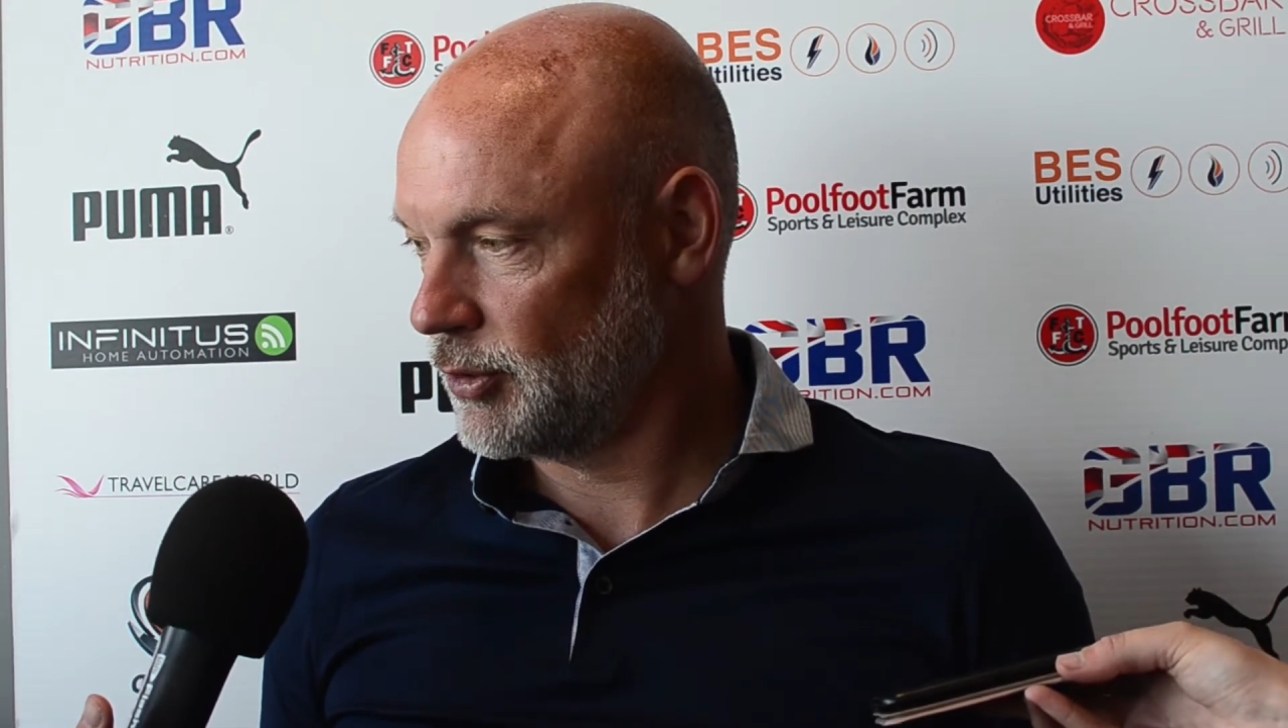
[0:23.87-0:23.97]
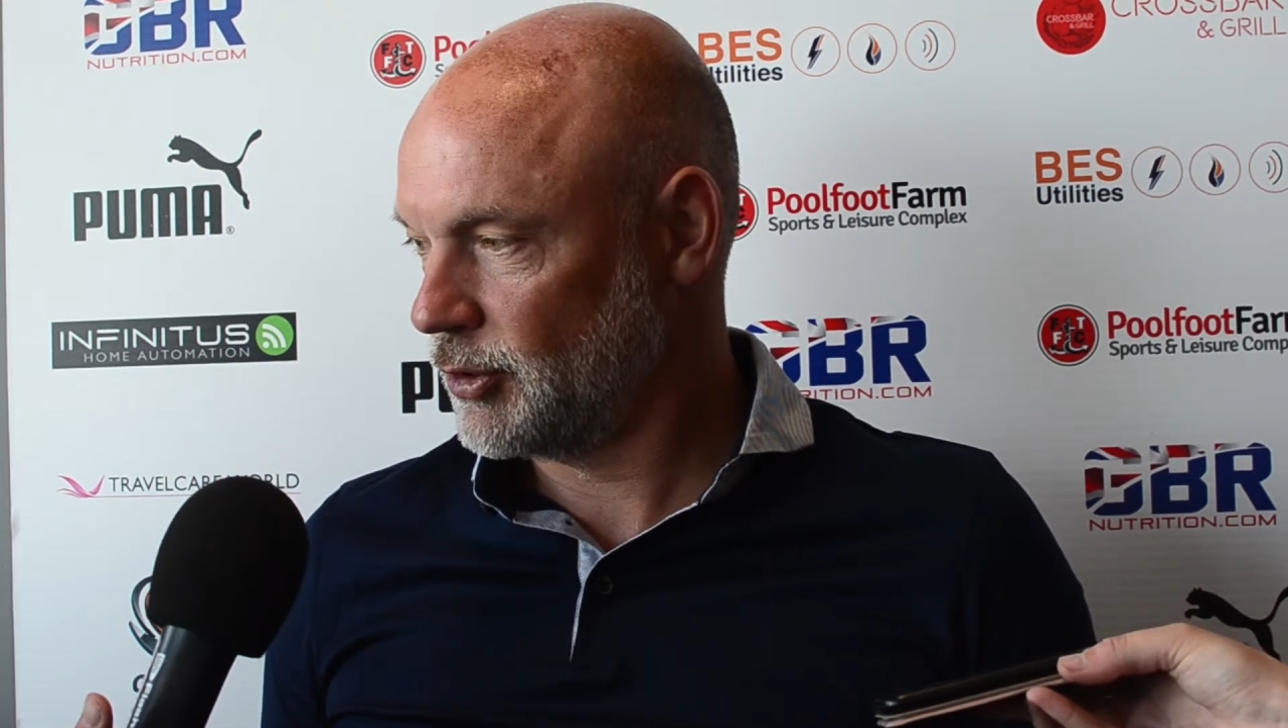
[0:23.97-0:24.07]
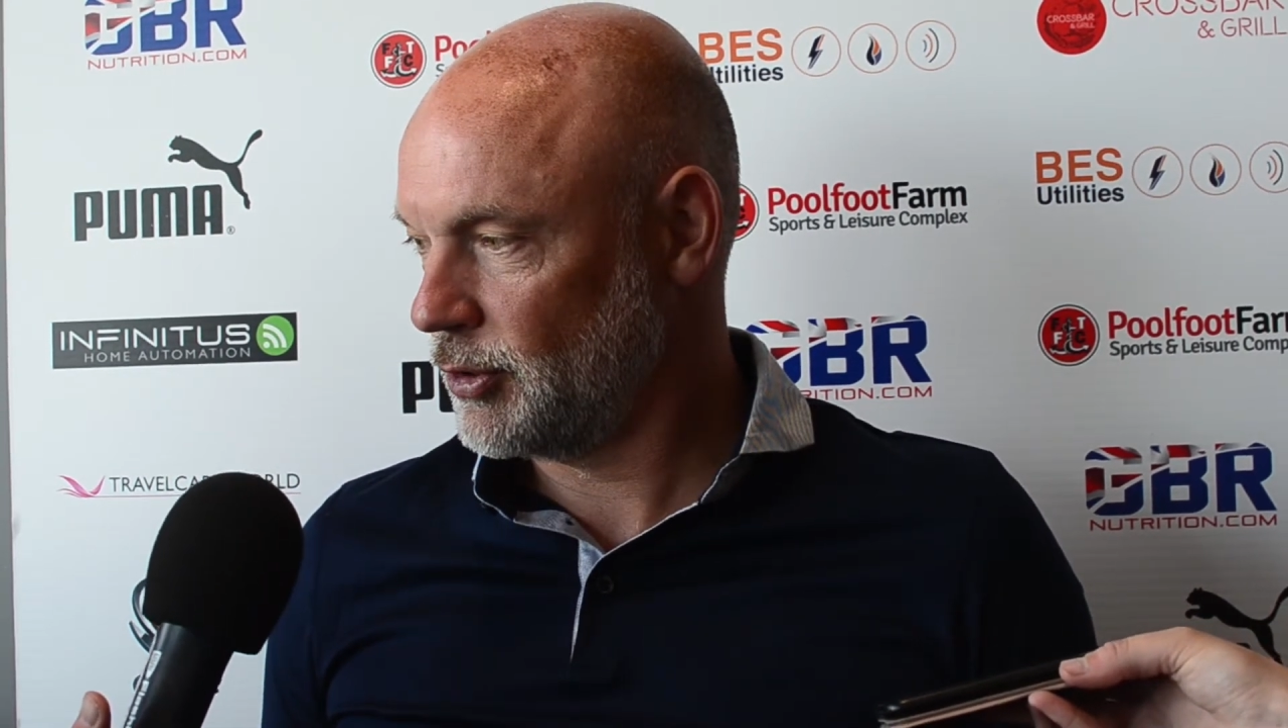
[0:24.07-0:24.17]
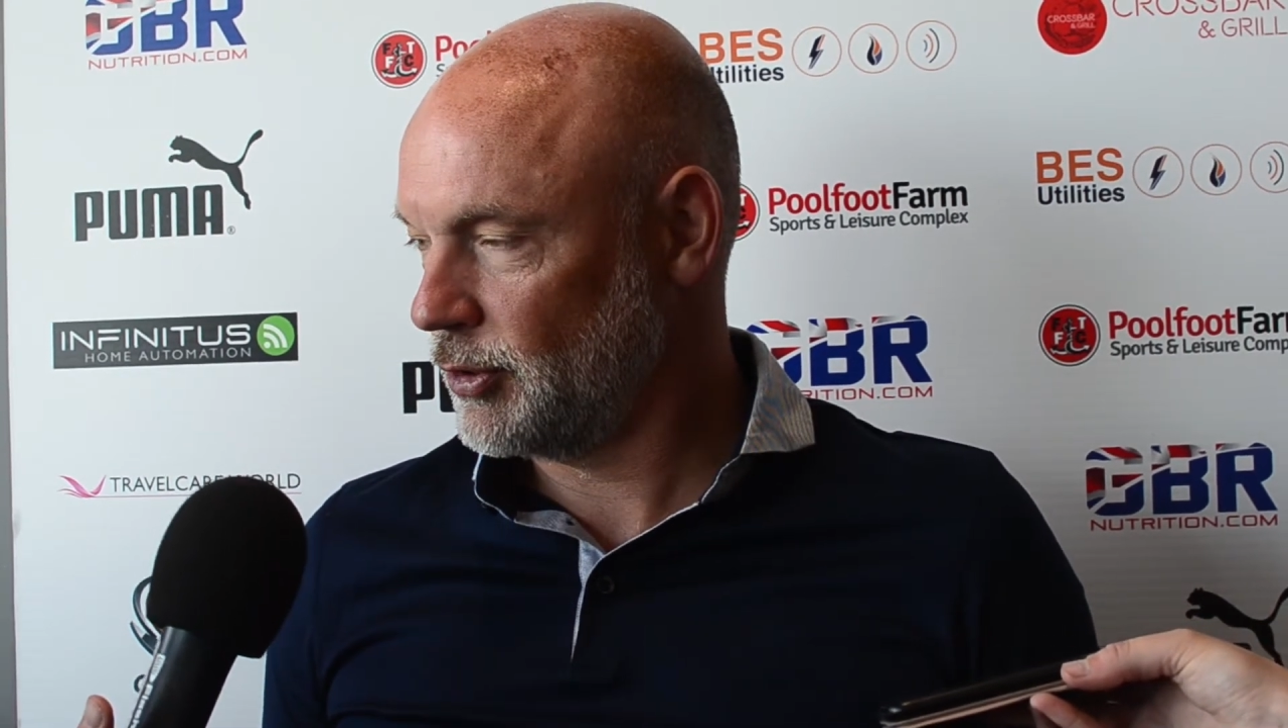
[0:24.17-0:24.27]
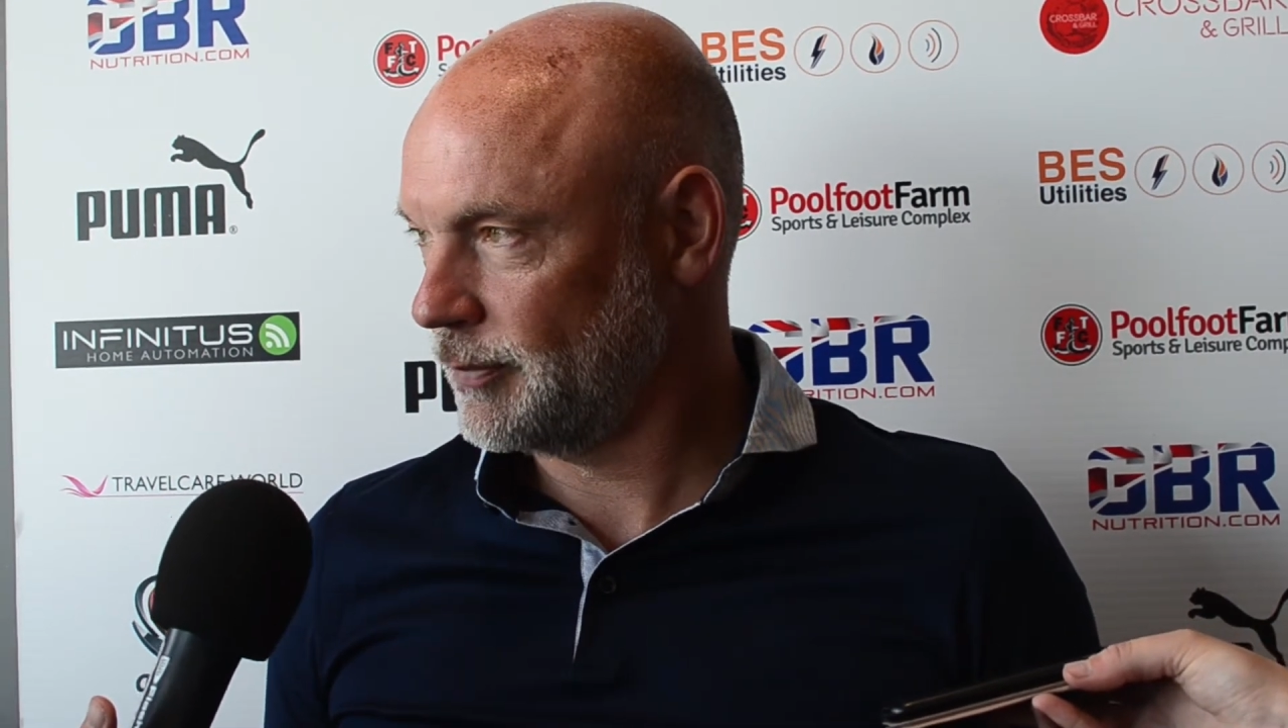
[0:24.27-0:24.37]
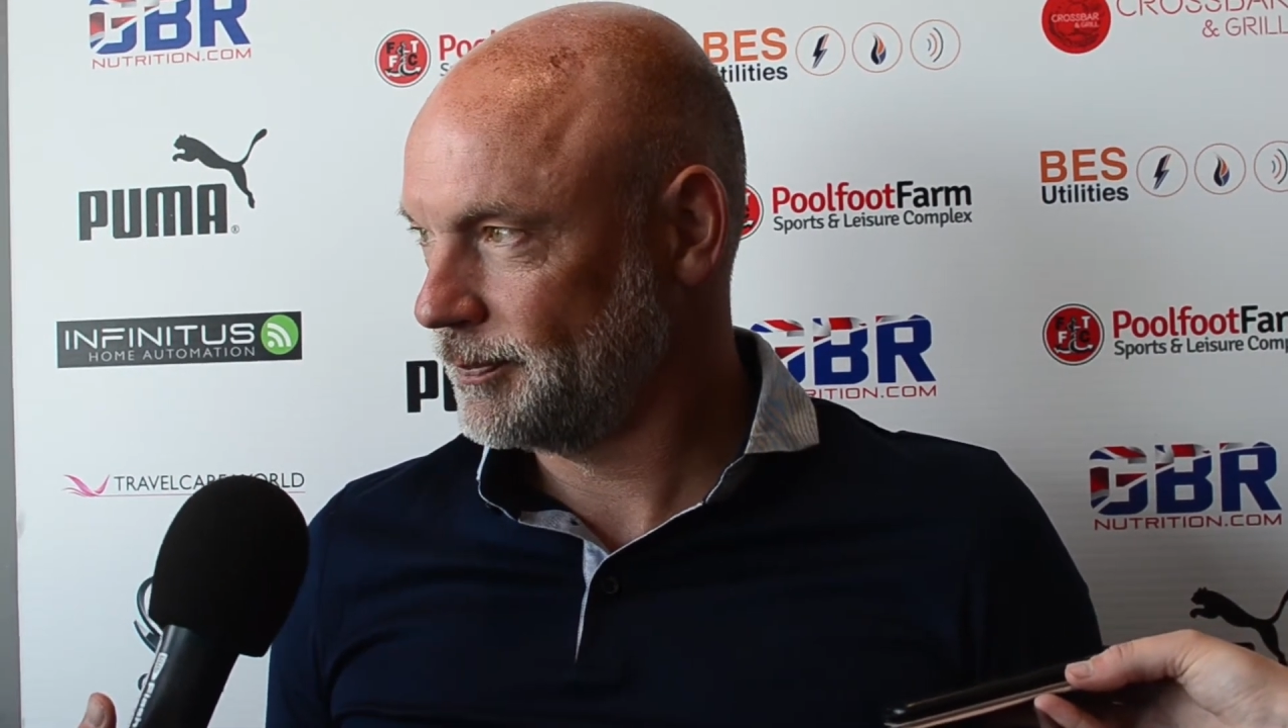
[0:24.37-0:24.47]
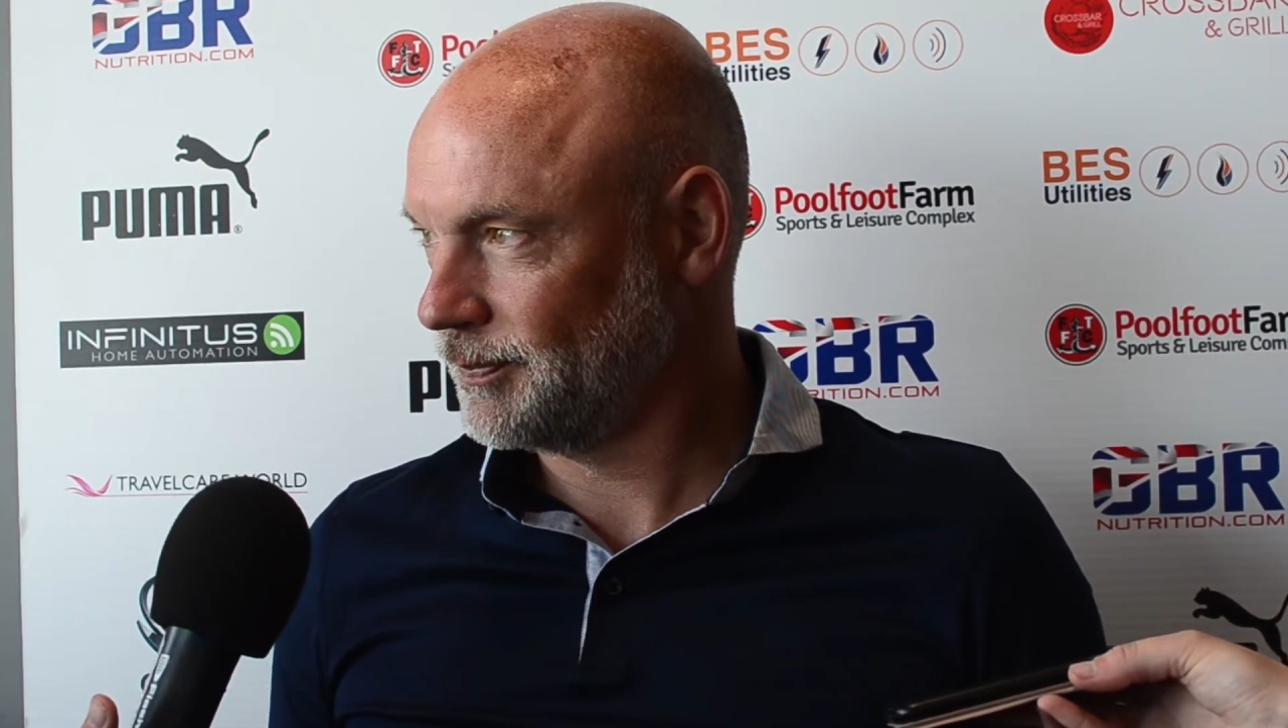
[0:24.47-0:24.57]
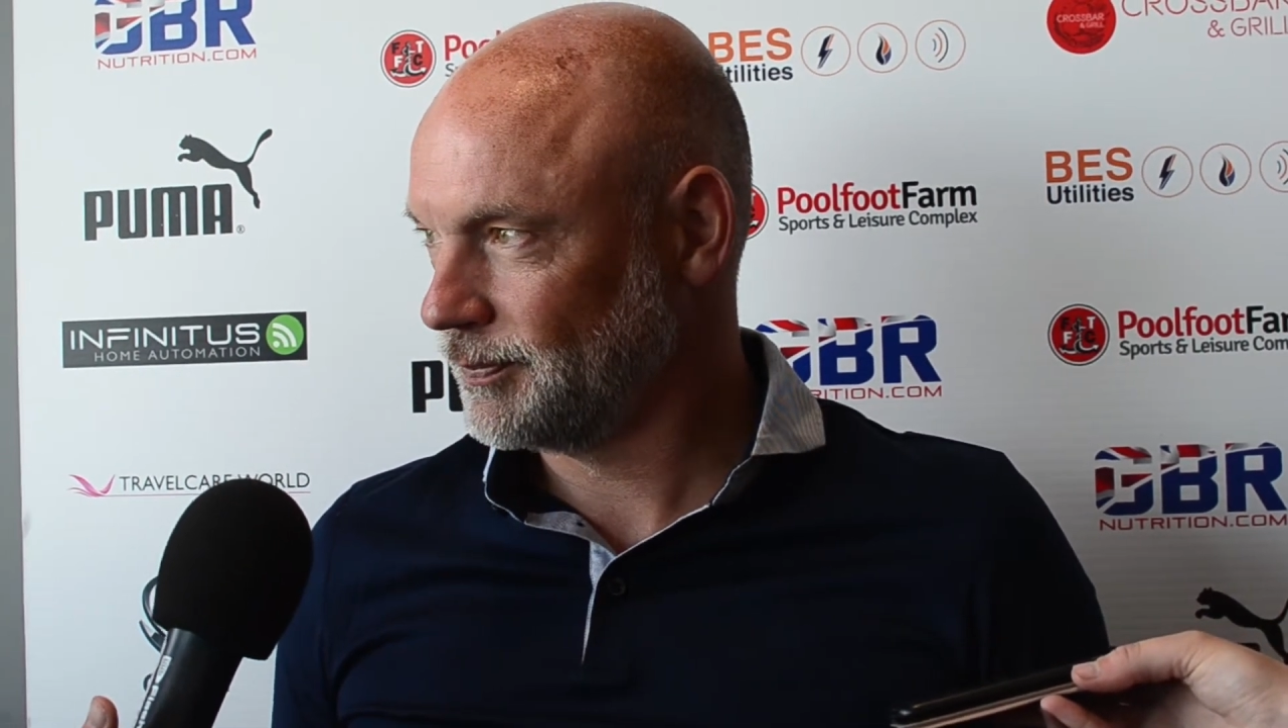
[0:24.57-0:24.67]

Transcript: to do.